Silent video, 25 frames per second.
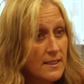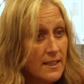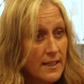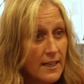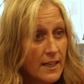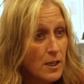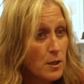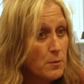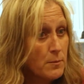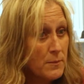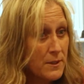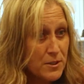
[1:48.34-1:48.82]
to
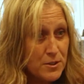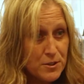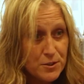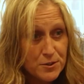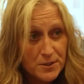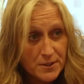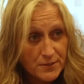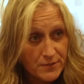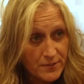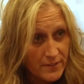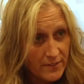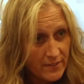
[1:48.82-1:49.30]
help me do
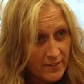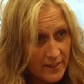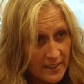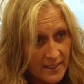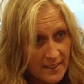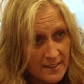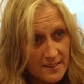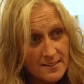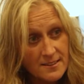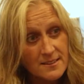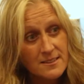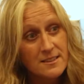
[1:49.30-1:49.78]
different
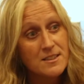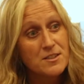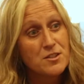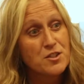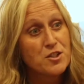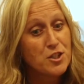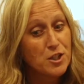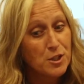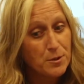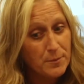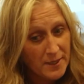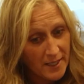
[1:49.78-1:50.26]
things and
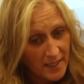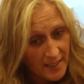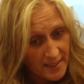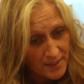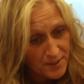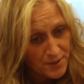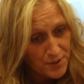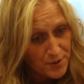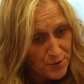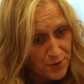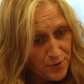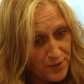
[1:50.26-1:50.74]
show me how
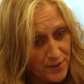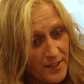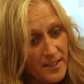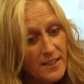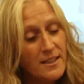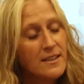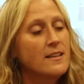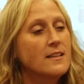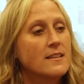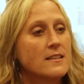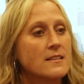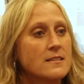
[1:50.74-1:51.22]
to do
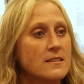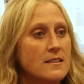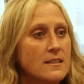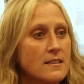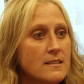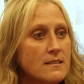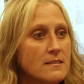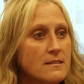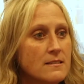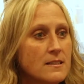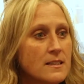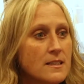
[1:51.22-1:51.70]
things
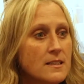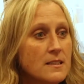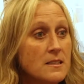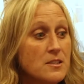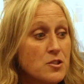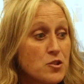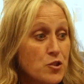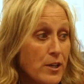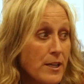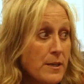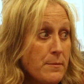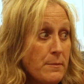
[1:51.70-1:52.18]
and
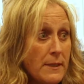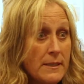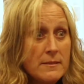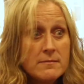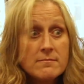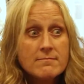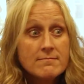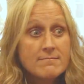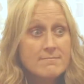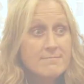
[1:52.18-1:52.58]
train me.